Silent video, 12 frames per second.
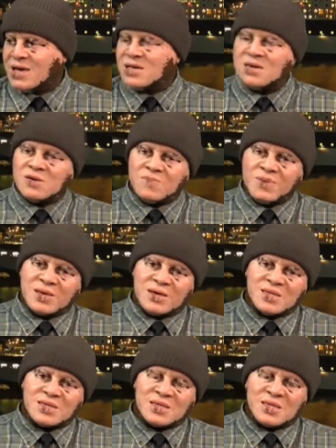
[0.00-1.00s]
you know,
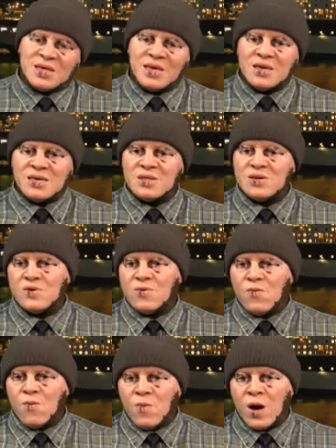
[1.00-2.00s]
because, you know,
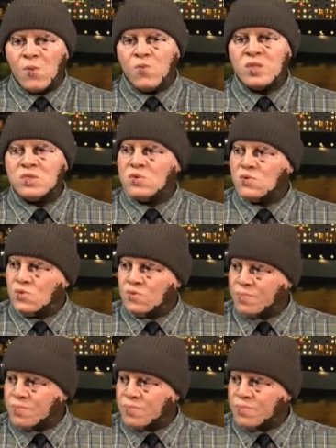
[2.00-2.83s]
what we do